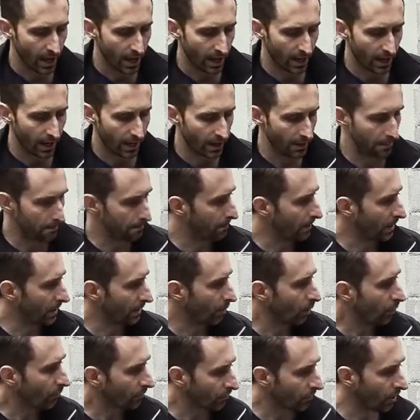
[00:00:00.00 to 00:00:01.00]
But
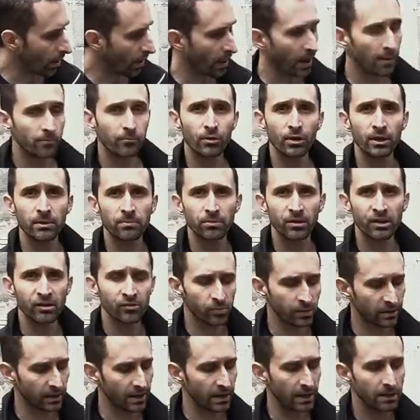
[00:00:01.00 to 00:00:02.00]
overall, I'm really pleased
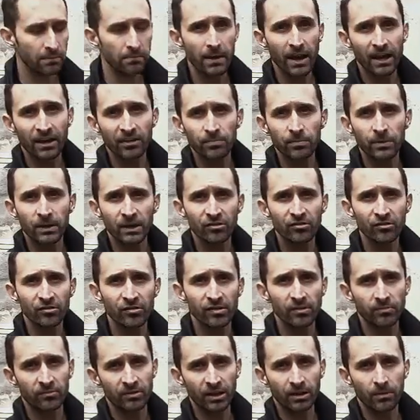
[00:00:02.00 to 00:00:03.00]
with it. And Maxpedition
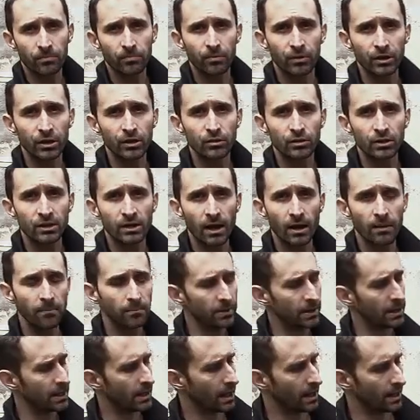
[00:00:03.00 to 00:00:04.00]
seems like a pretty good
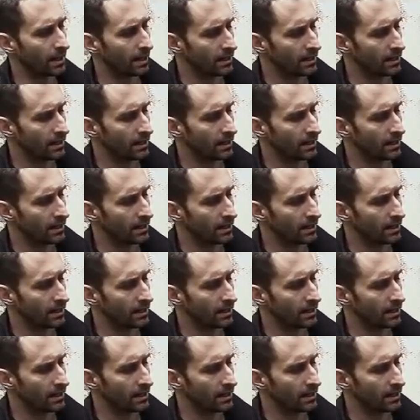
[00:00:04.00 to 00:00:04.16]
company.